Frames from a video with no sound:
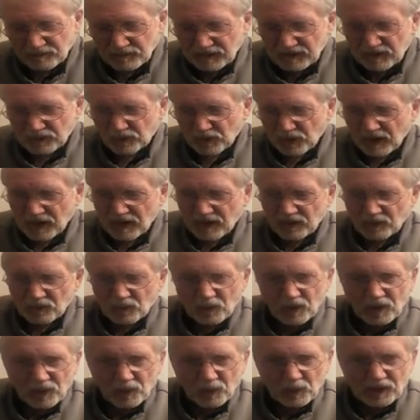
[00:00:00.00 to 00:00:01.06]
Anyway,
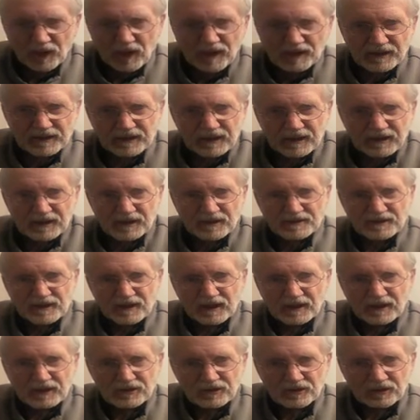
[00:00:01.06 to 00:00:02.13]
what I did is
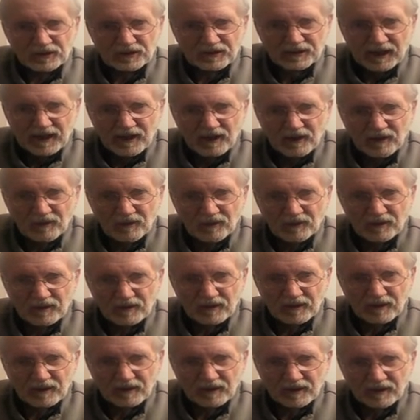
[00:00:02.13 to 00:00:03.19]
I took down
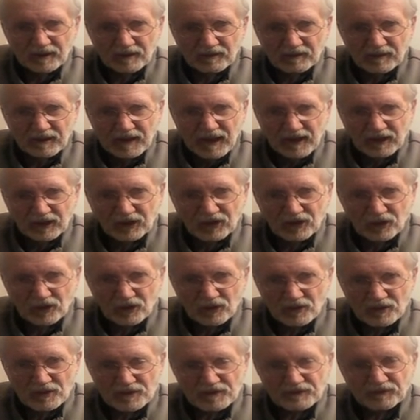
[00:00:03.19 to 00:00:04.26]

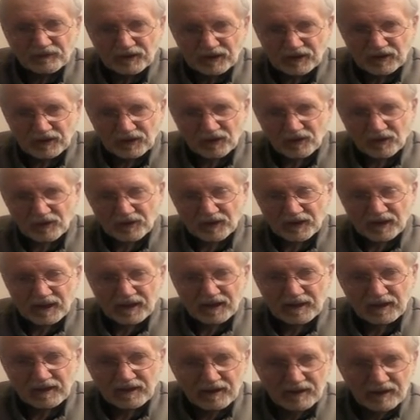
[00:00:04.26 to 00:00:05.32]
Kerr's video that
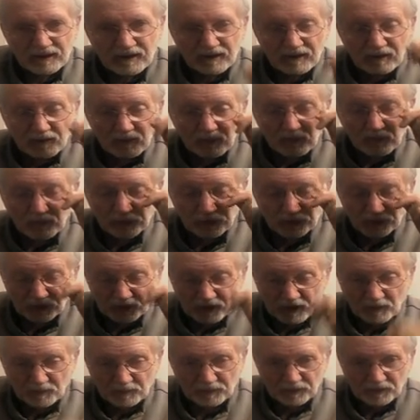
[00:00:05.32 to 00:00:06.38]
I put
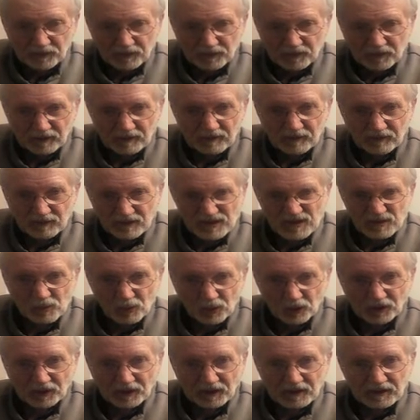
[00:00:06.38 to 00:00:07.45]
up this
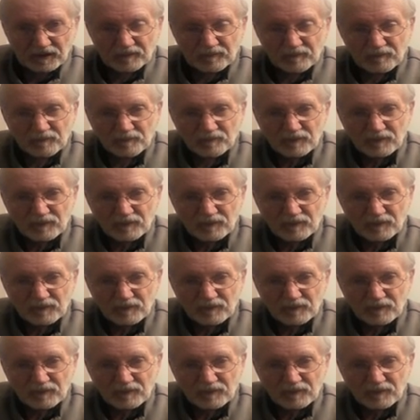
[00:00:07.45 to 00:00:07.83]
morning,